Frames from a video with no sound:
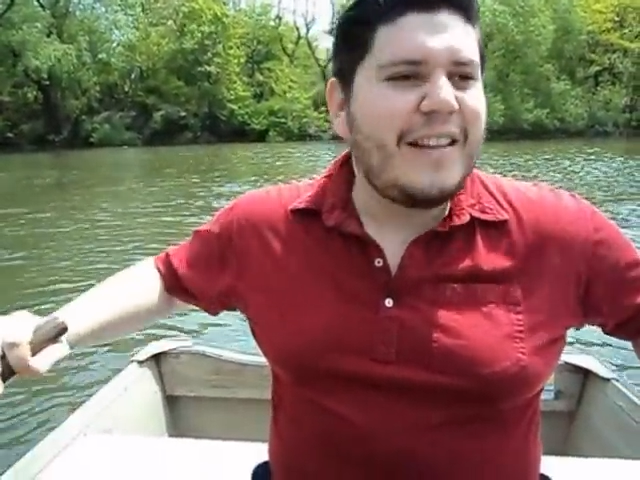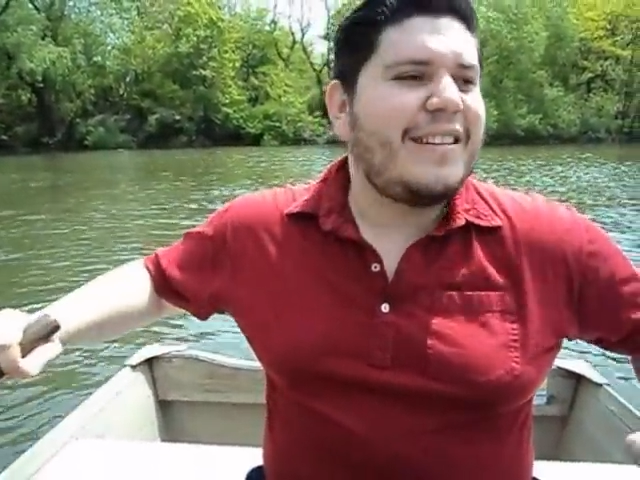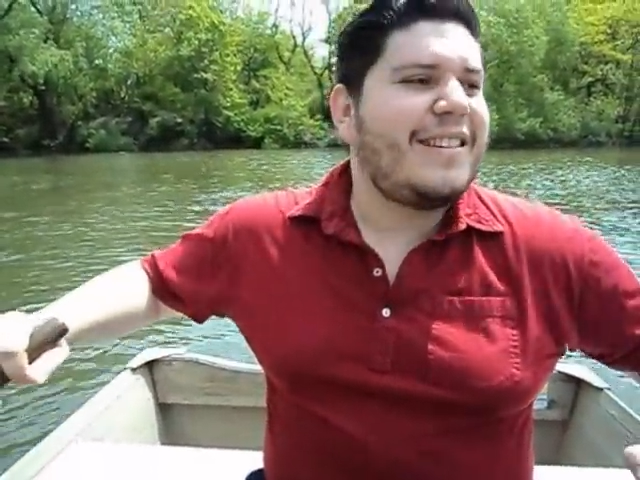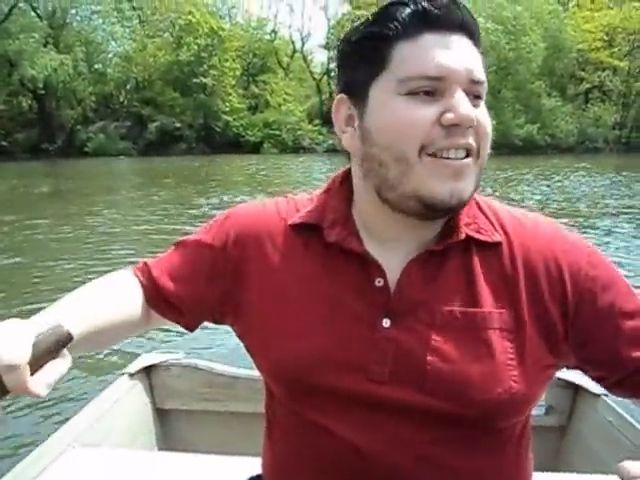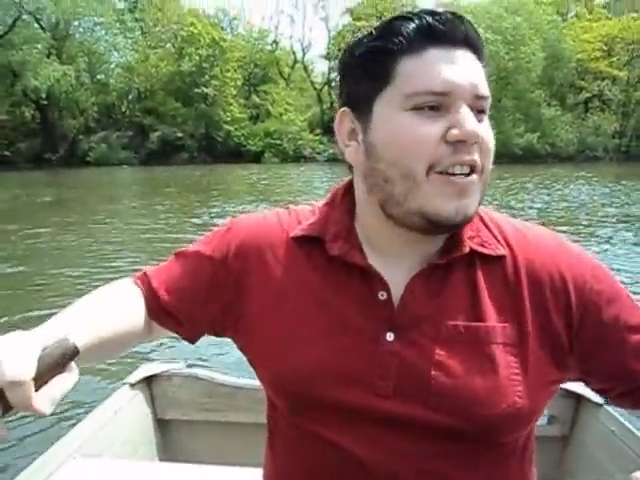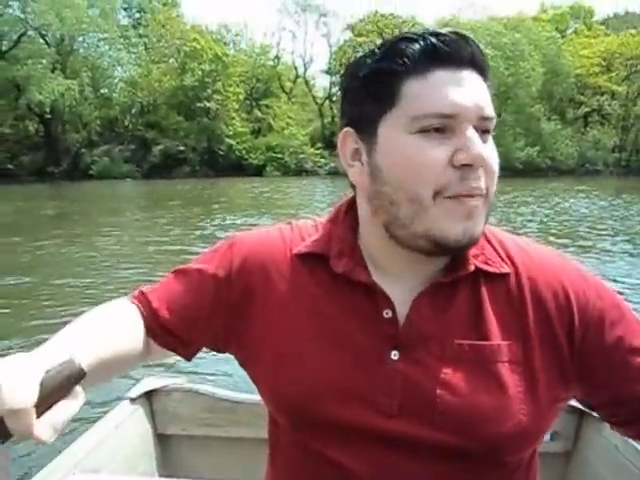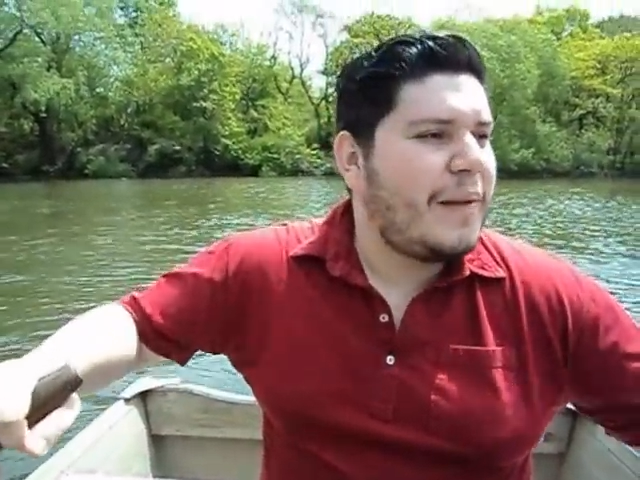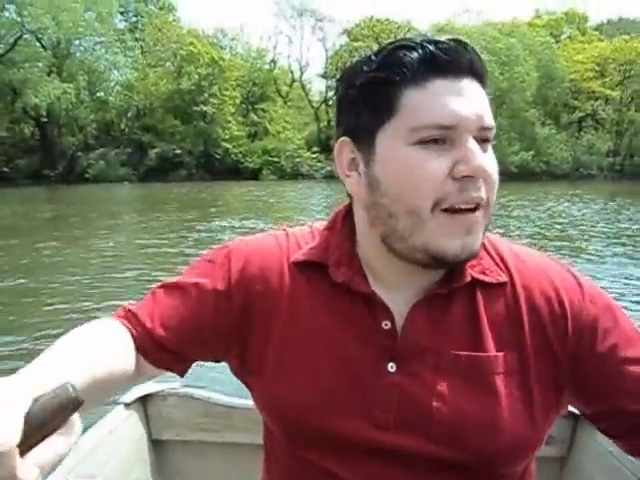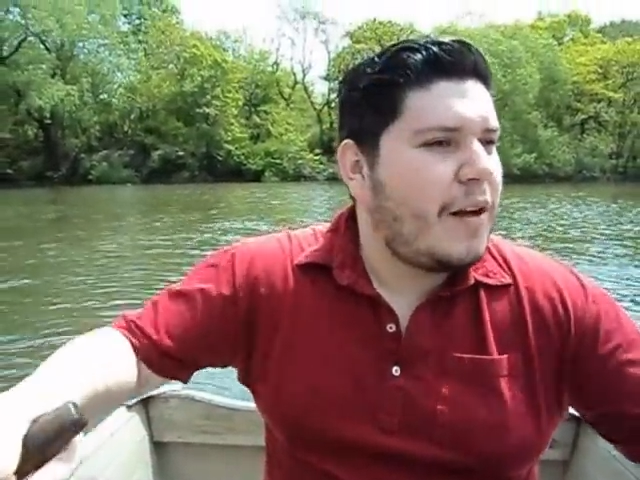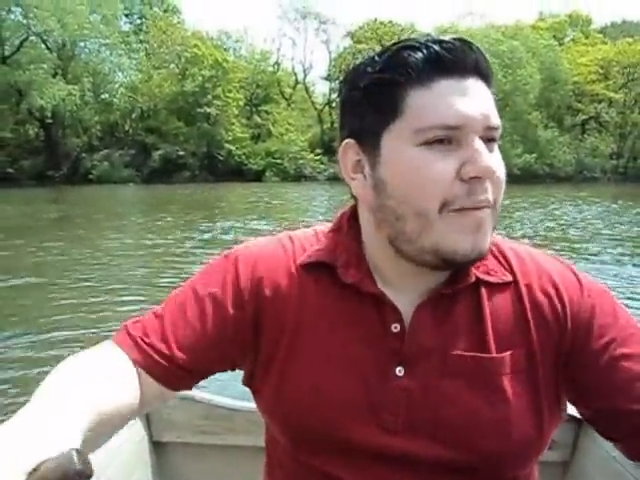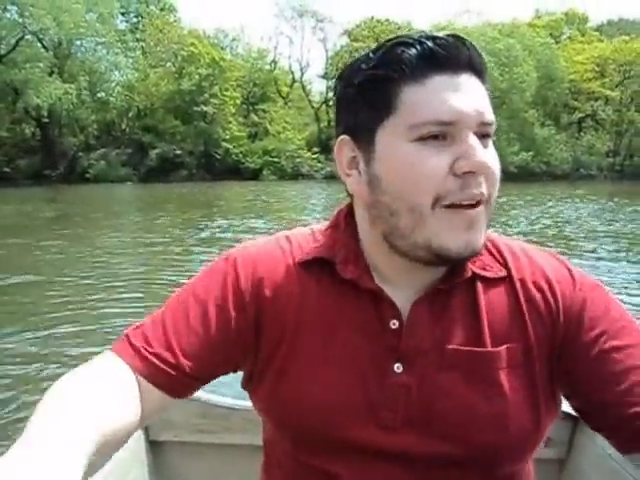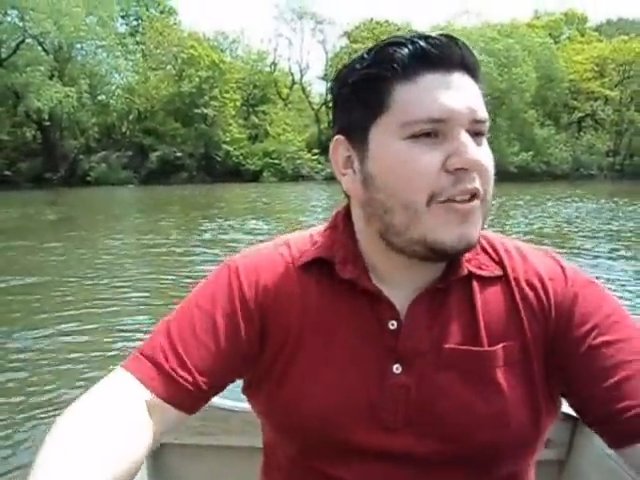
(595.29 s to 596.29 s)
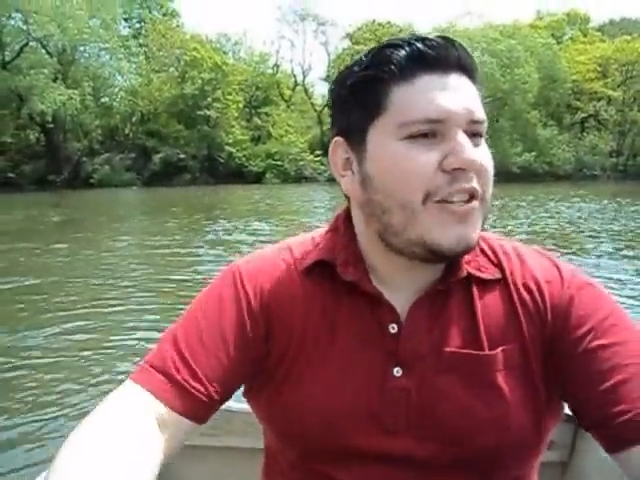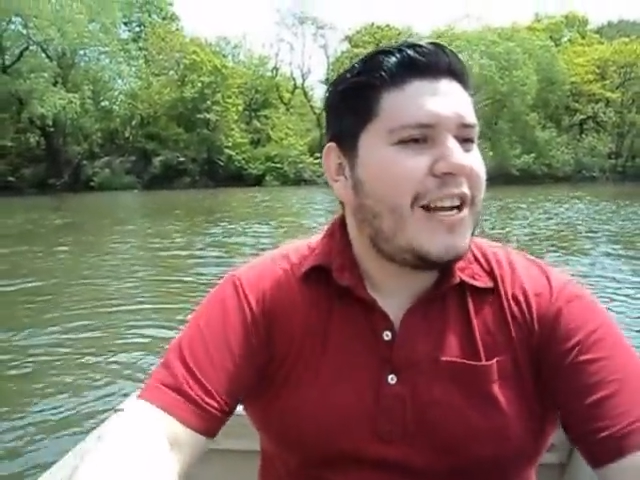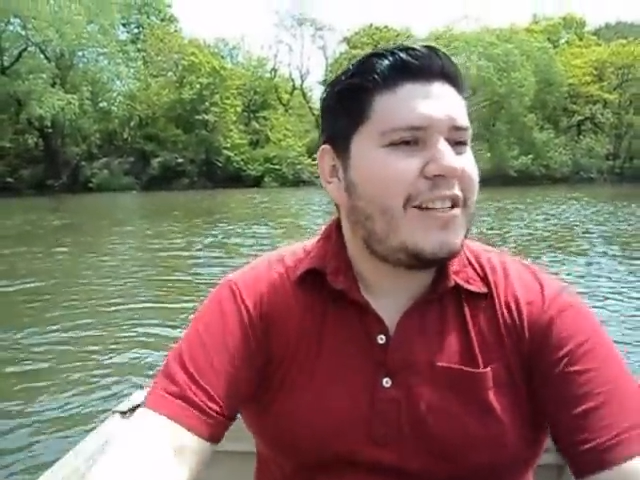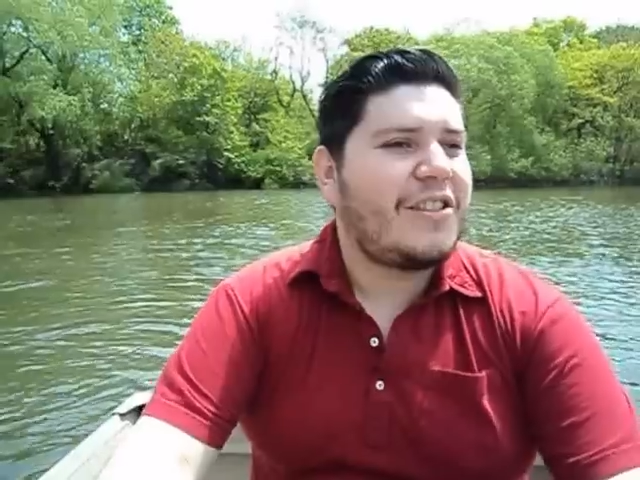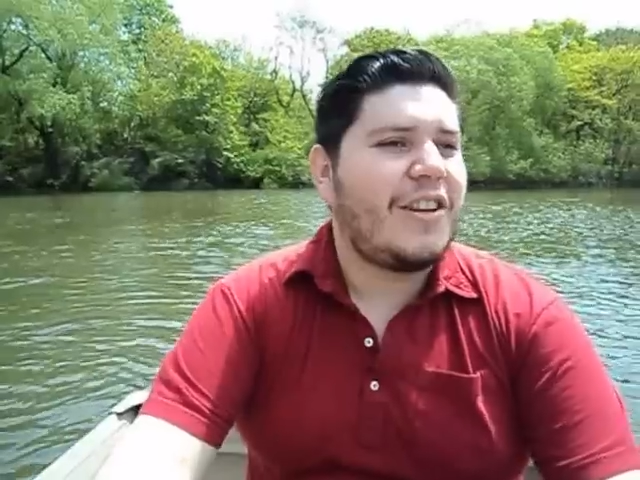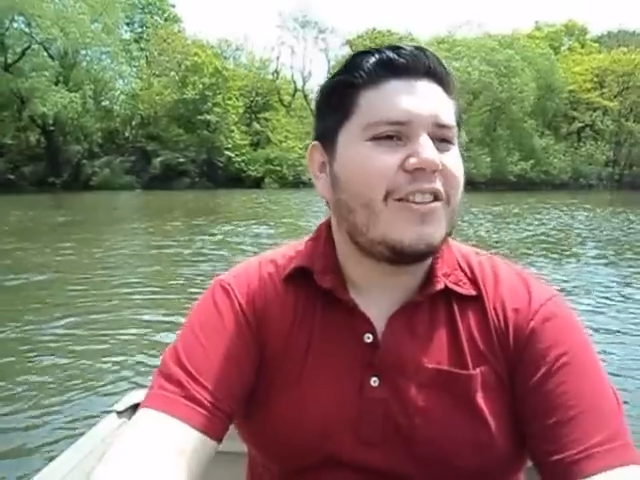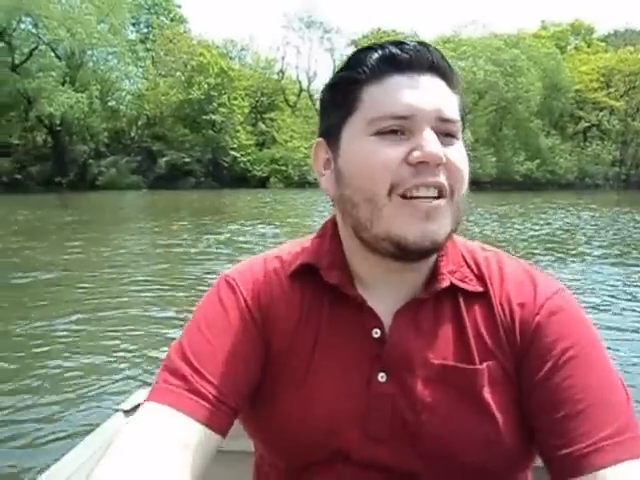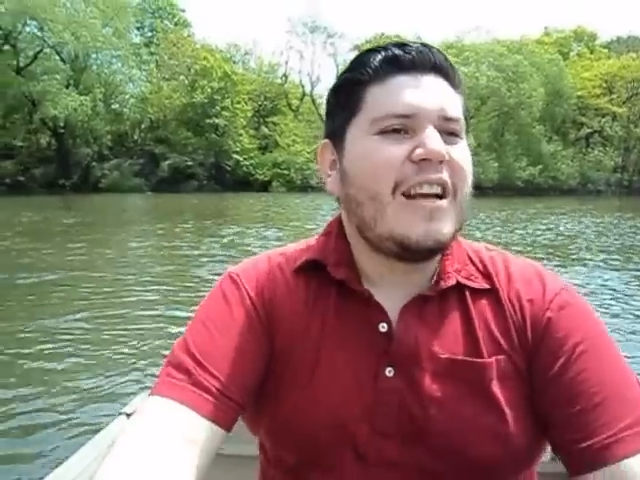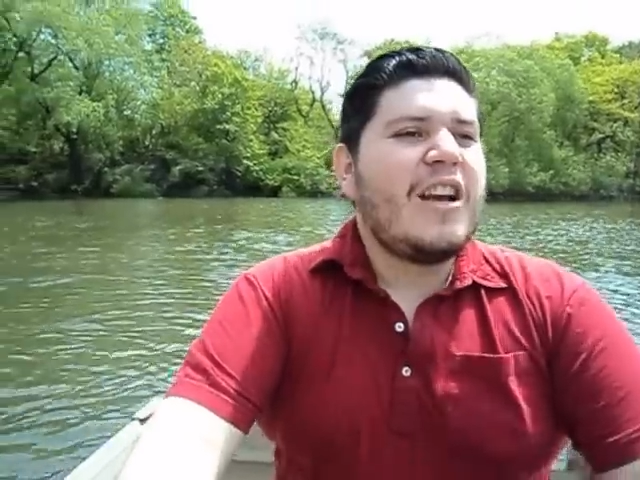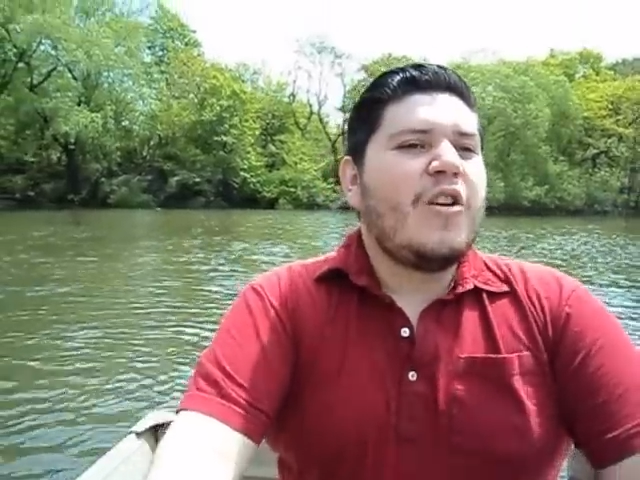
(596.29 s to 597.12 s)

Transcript: and they started playing all Michael Jackson songs.